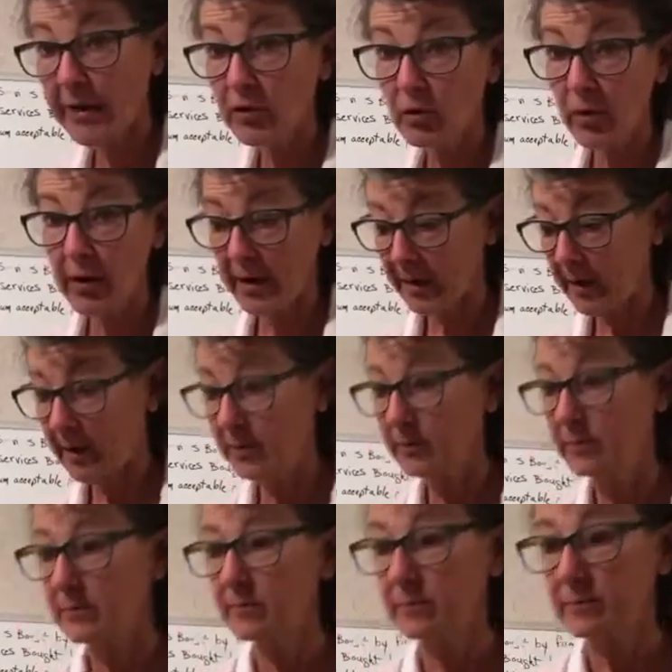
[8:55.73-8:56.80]
do I
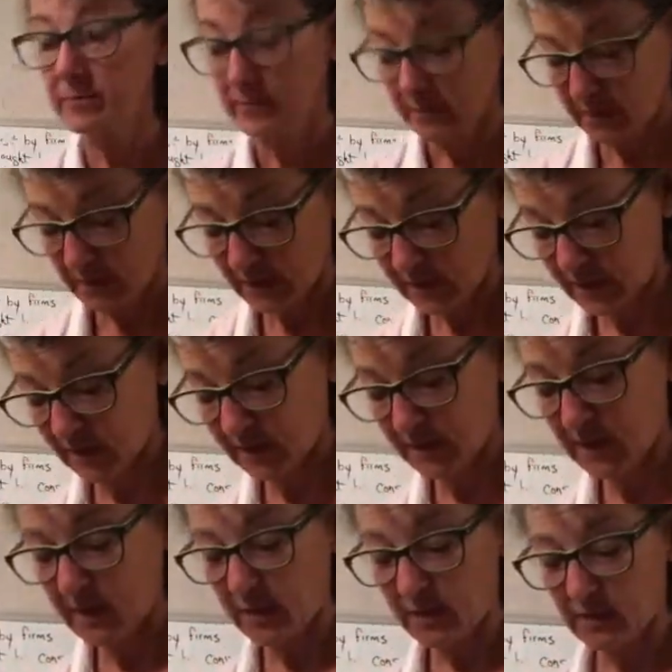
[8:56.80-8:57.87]

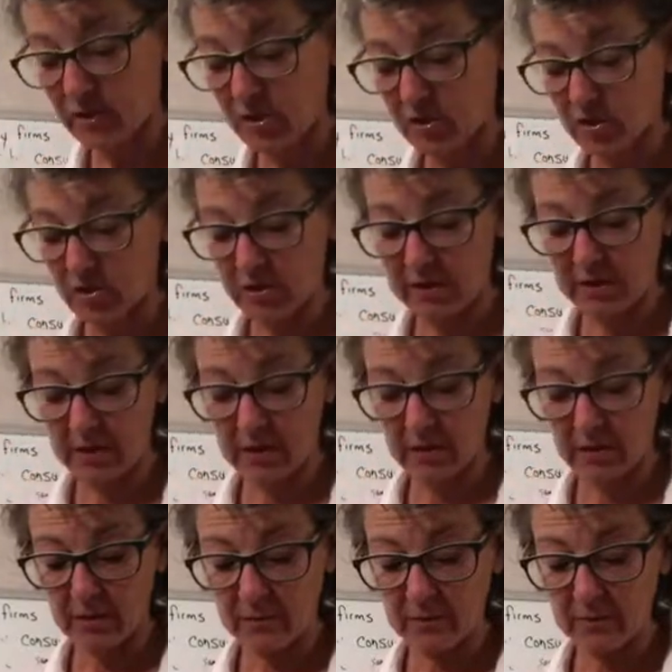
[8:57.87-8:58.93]
see concern
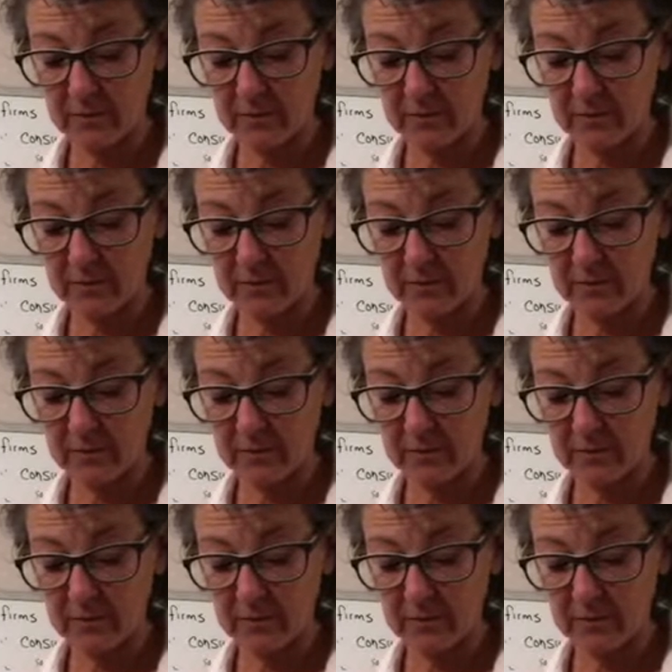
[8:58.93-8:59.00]
here?